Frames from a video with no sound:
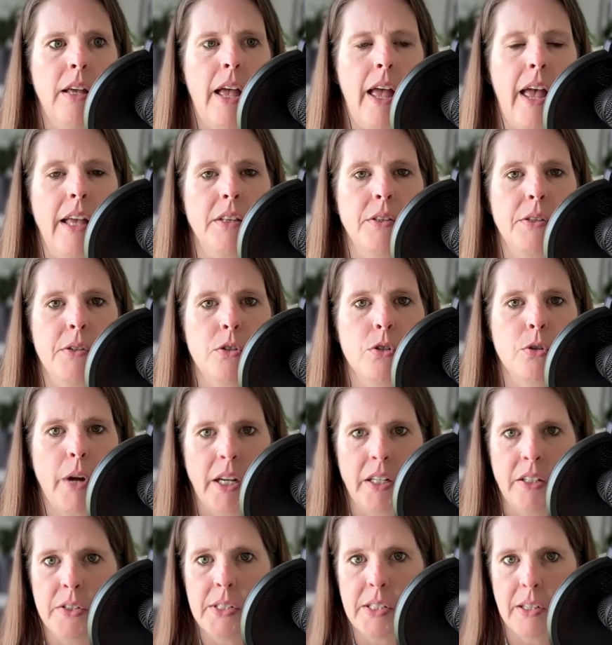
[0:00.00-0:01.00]
And
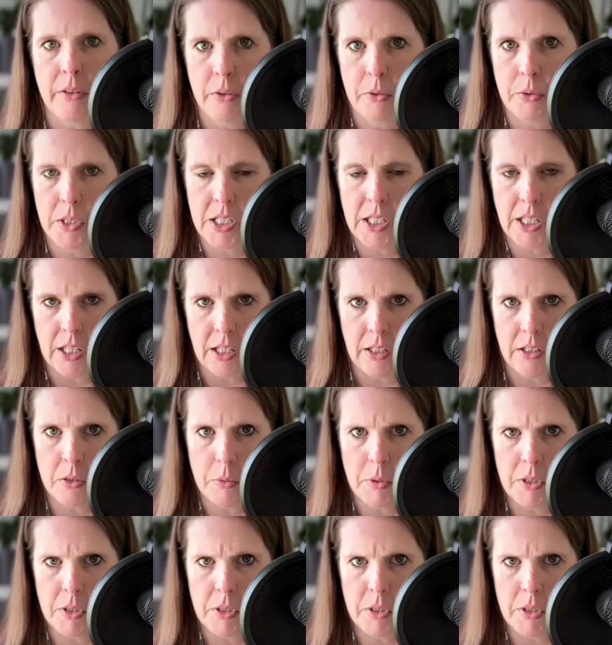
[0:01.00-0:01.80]
trying to sell those tickets,